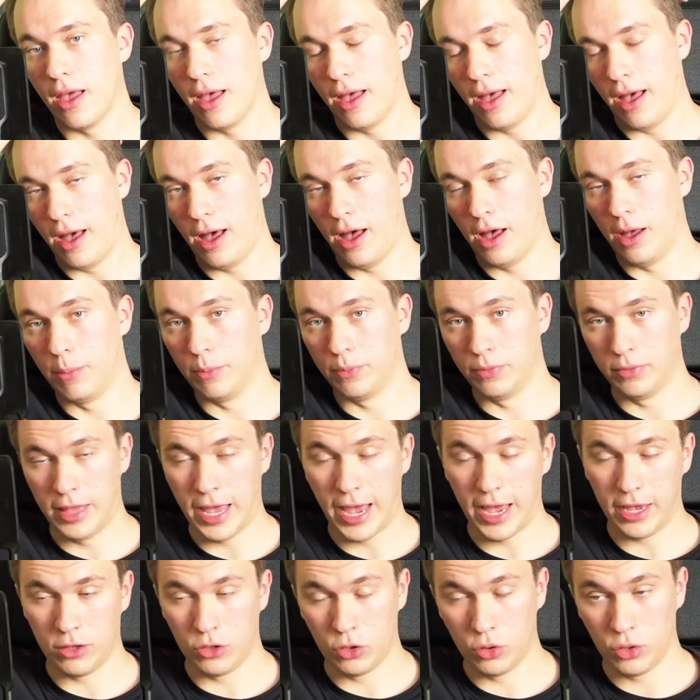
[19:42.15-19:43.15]

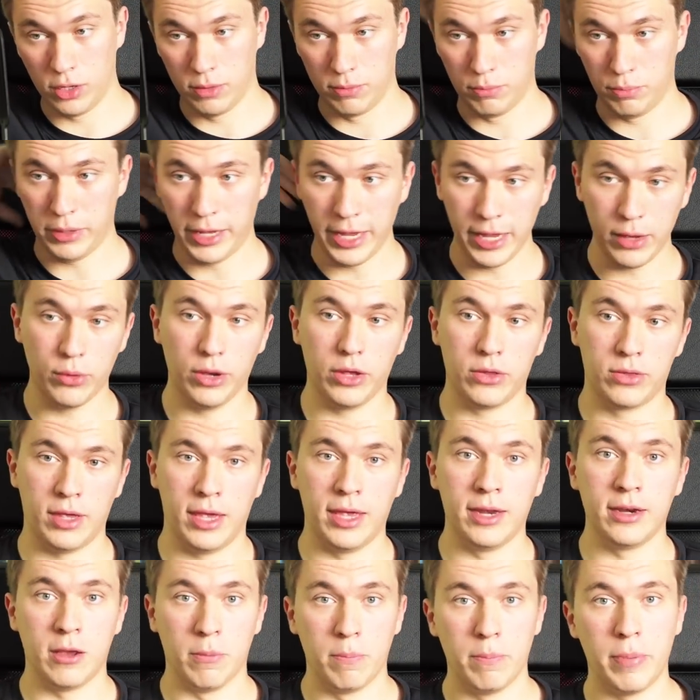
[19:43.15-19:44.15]
that you can play with
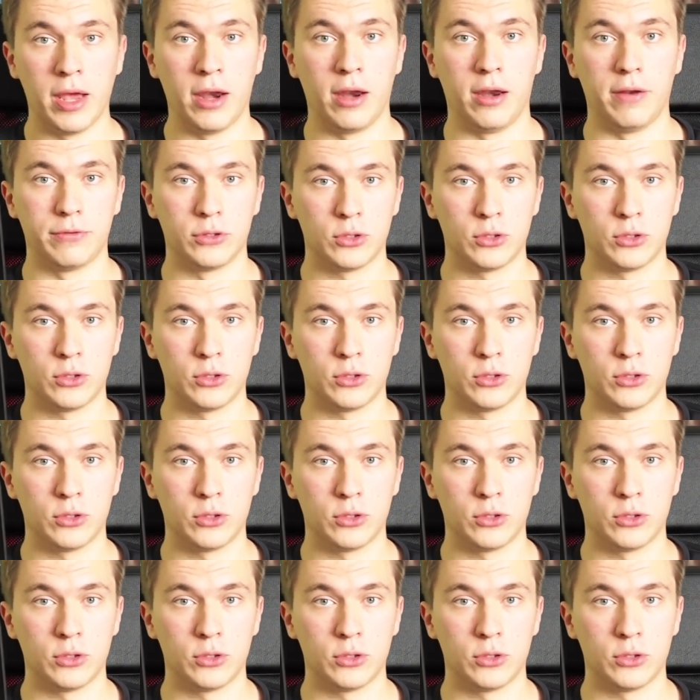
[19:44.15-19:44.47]
in competitive